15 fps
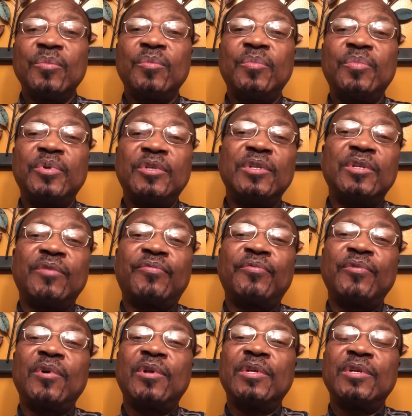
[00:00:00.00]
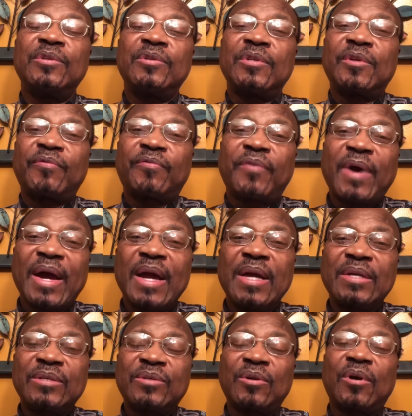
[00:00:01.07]
putting the fuel into the
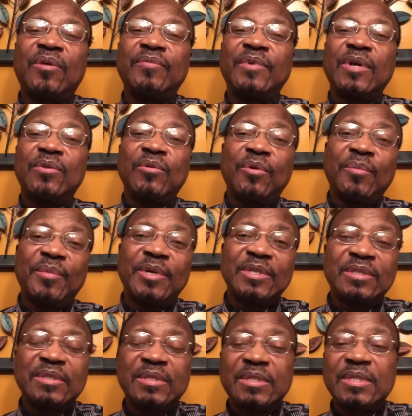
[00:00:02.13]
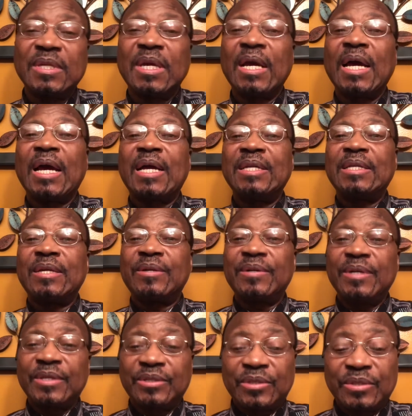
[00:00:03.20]
fires of the romance and the
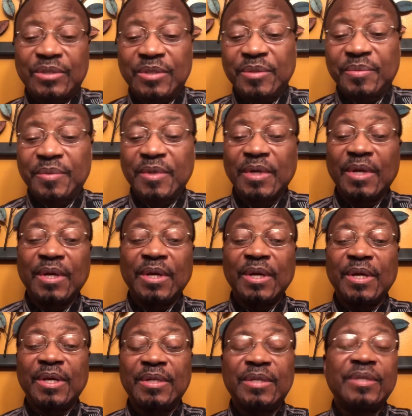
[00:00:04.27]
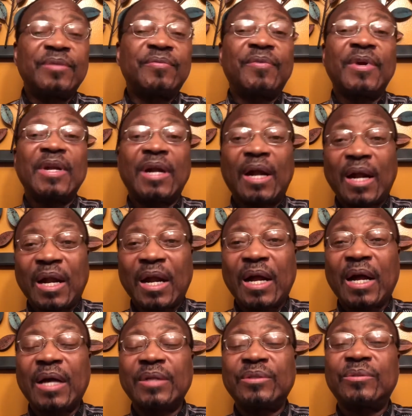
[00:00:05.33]
relationship, it is very
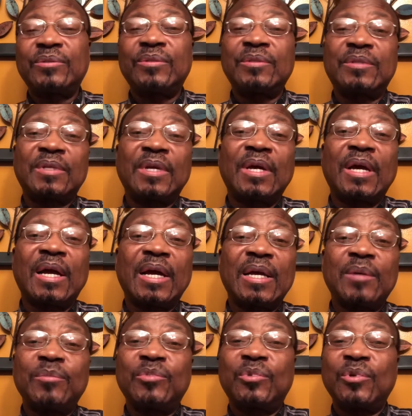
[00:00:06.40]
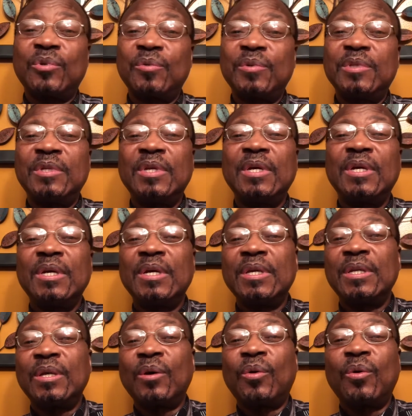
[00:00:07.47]
hard to say, I am throwing
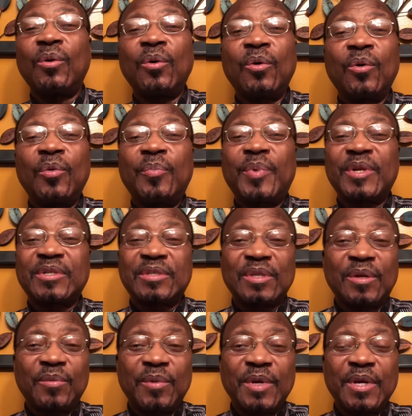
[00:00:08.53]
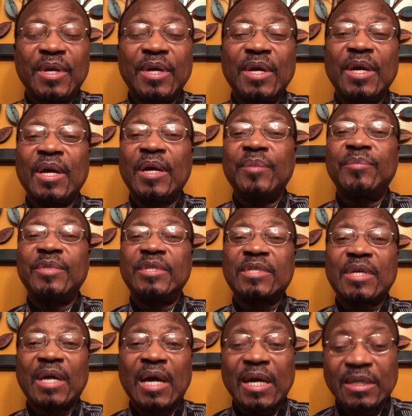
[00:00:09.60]
the whole person away. I'm
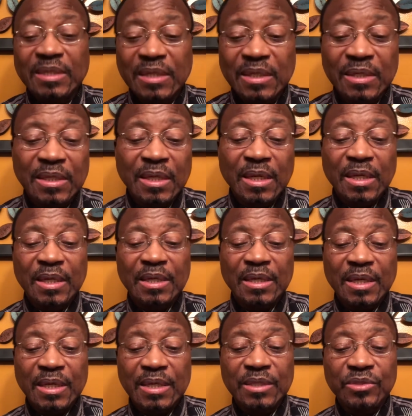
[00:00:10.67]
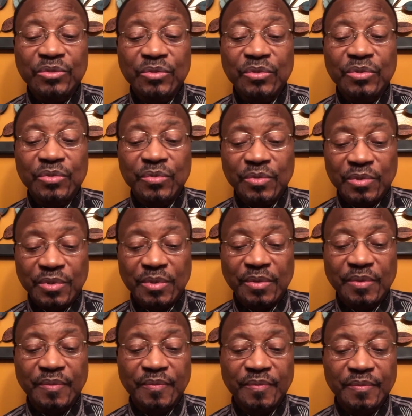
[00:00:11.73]
discarding the institution.
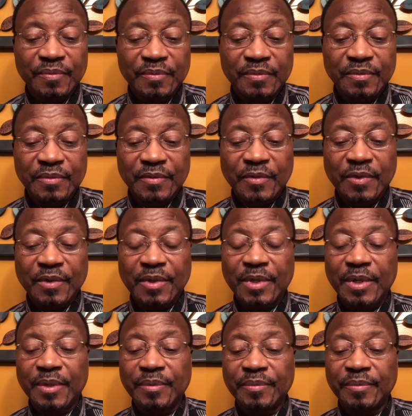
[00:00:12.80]
Okay.